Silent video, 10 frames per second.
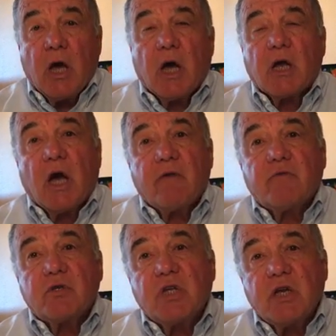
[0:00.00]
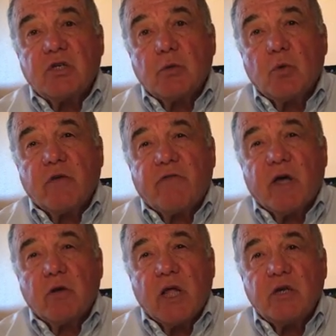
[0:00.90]
conversation with a
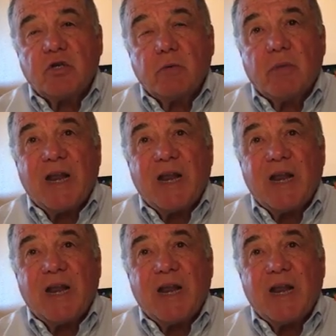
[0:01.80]
foundation,